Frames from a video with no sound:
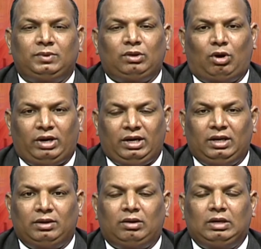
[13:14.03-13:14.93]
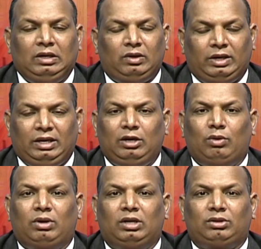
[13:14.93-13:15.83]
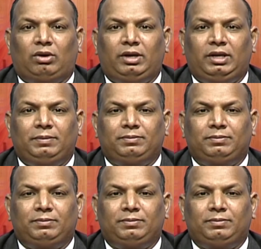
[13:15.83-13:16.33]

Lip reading: or any local authority,